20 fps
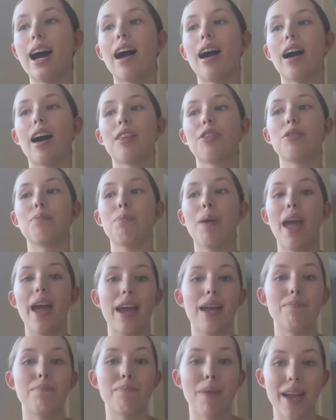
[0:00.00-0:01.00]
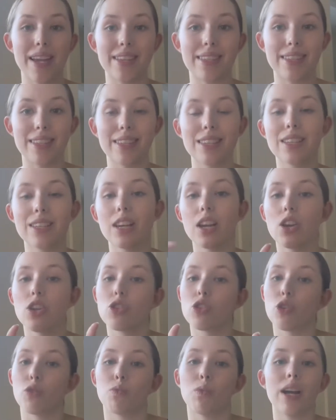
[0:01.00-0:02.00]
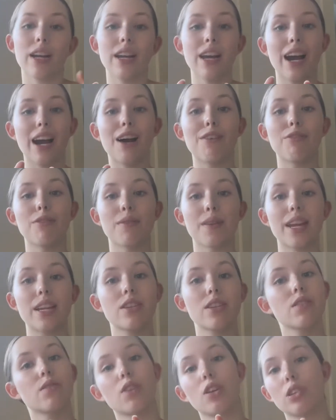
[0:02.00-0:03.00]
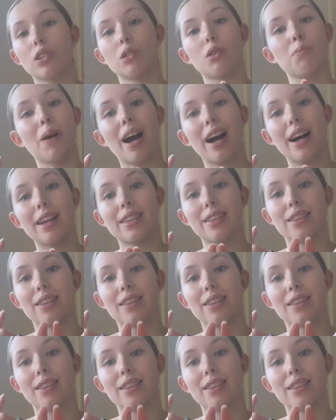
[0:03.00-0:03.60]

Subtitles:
are the paired bases. So one half of each of those little parts